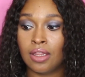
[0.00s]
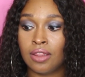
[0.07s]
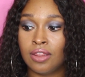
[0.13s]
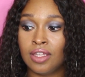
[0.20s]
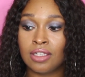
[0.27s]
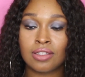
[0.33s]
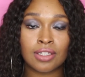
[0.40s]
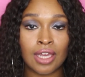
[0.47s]

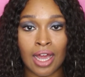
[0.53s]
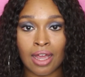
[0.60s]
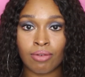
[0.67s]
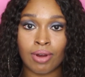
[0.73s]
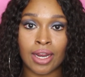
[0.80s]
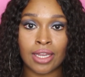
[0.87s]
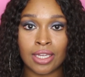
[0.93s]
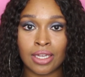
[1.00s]
This guy
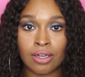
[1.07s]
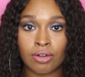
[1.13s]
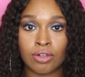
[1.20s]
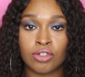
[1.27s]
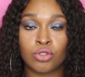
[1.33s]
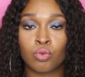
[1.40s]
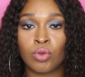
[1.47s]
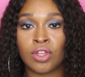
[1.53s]
right here
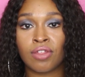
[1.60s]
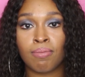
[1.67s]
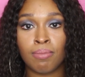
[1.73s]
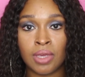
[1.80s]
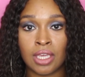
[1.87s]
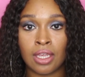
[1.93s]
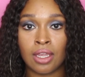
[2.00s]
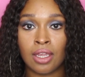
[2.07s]
is with
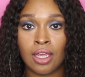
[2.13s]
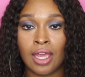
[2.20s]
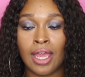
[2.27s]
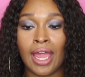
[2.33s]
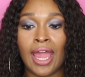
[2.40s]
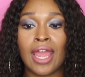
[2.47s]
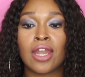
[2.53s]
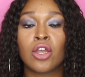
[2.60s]
me,
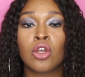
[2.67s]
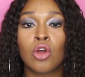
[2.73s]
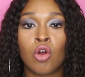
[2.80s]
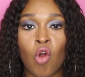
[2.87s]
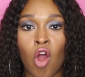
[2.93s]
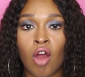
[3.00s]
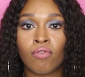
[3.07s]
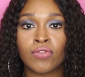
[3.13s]
and no,
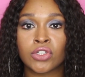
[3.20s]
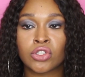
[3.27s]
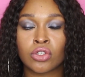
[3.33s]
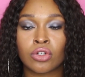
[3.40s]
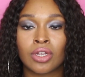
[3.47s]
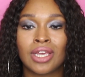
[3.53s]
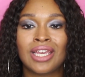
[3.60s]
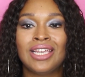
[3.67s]

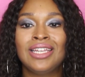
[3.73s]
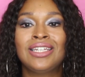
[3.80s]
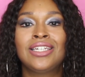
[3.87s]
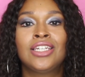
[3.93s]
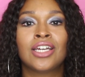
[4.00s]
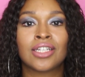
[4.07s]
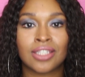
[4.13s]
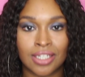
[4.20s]
officer, he
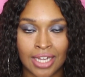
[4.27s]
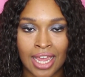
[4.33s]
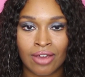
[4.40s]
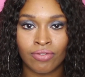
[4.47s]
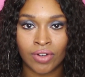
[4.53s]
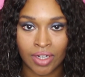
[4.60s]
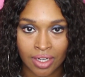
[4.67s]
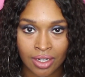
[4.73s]
doesn't
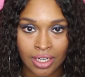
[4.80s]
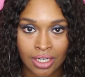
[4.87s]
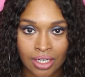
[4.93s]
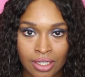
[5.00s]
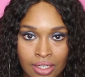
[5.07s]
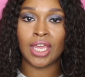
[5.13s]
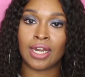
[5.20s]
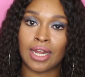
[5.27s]
have a gun.
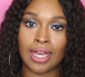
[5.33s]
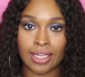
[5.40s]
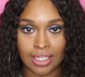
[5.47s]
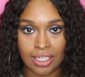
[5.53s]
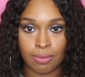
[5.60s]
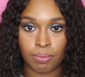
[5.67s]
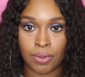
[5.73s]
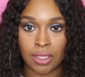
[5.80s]
Cannot
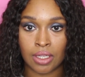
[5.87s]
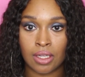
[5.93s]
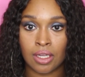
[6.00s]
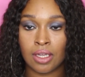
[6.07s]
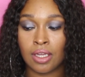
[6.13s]
keep it.